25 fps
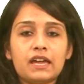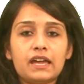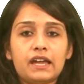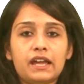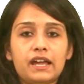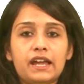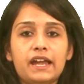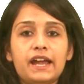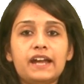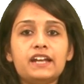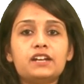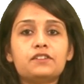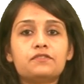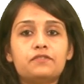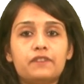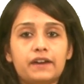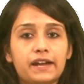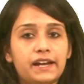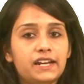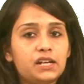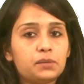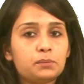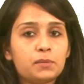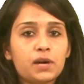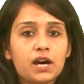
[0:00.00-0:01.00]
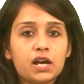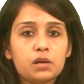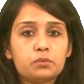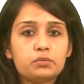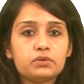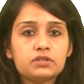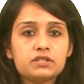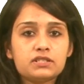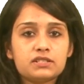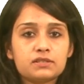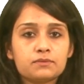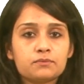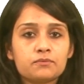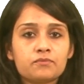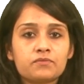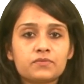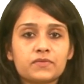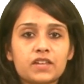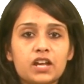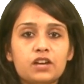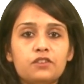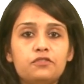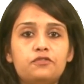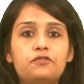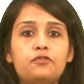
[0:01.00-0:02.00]
8 white marbles
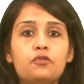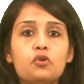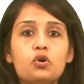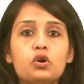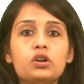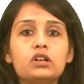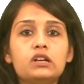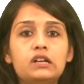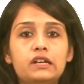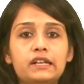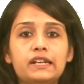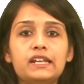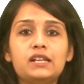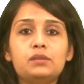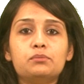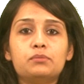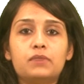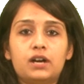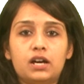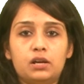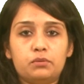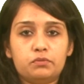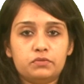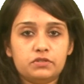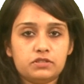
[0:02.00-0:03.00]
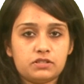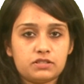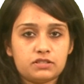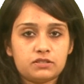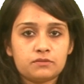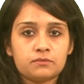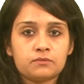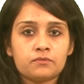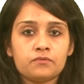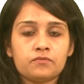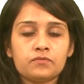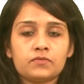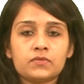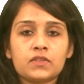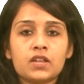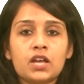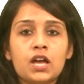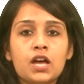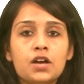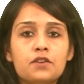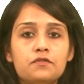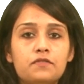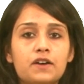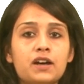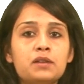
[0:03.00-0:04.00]
and 4 green marbles.
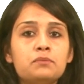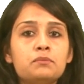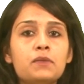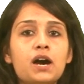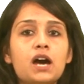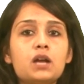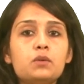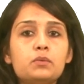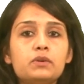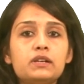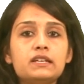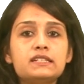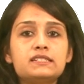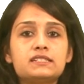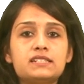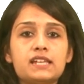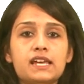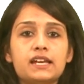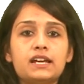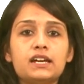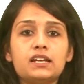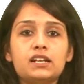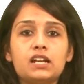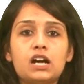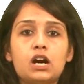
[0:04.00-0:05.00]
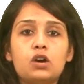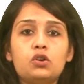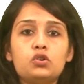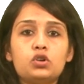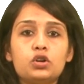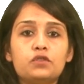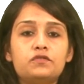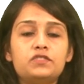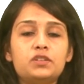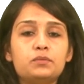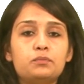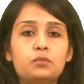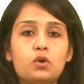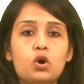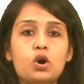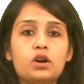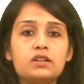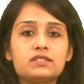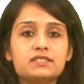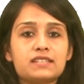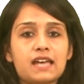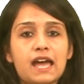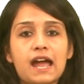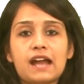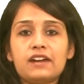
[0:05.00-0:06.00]
1 marble is taken out of the
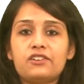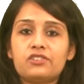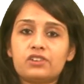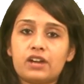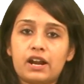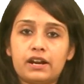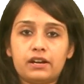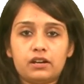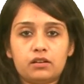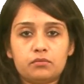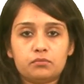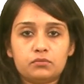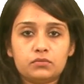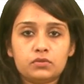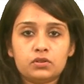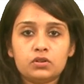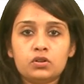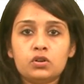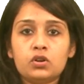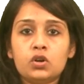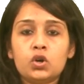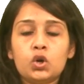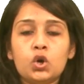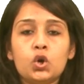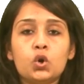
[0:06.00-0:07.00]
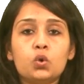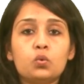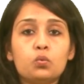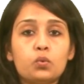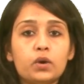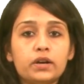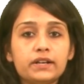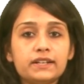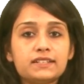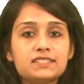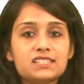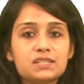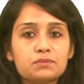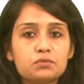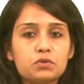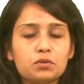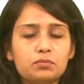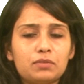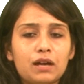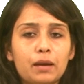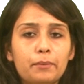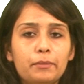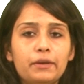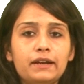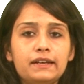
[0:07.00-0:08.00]
box at random. What is the
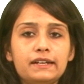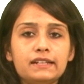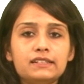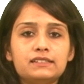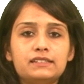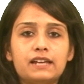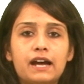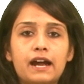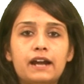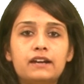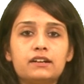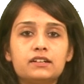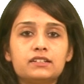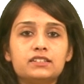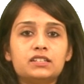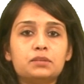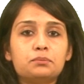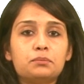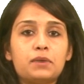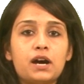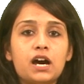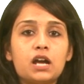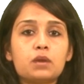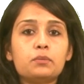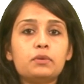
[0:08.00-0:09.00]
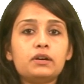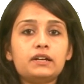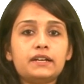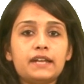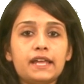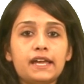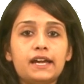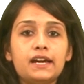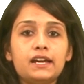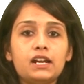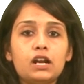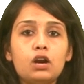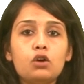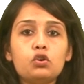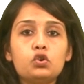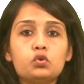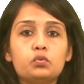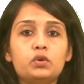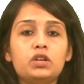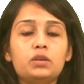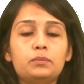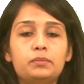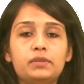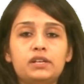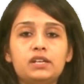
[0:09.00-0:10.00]
probability that the marble taken out
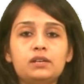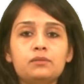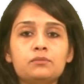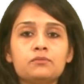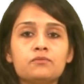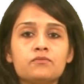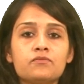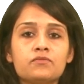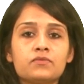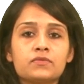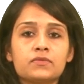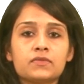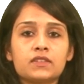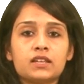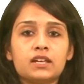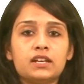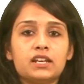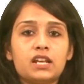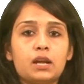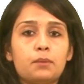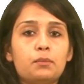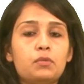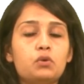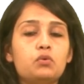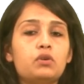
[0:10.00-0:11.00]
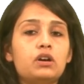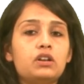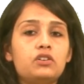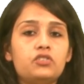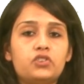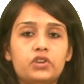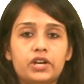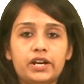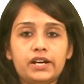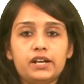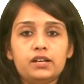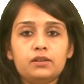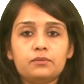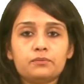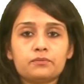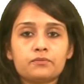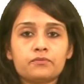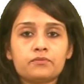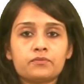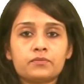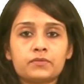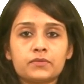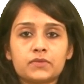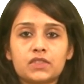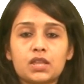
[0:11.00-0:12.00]
will be number 1 red,
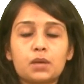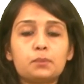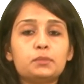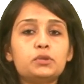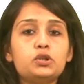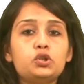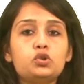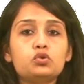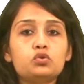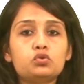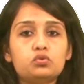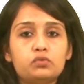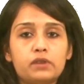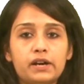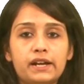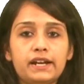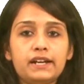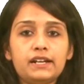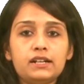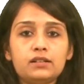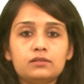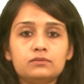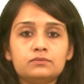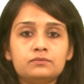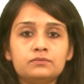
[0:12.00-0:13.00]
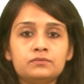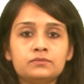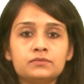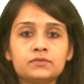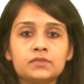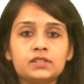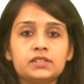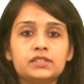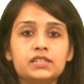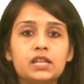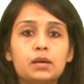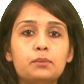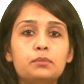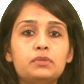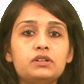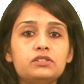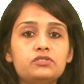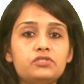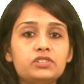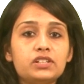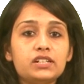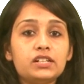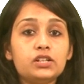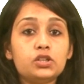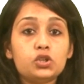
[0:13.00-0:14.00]
number 2 white, number
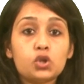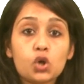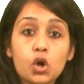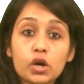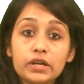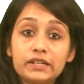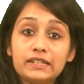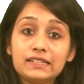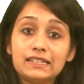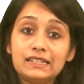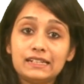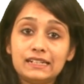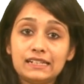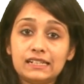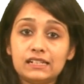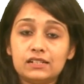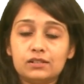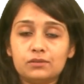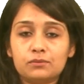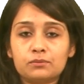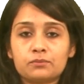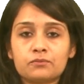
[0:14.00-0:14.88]
3 not green?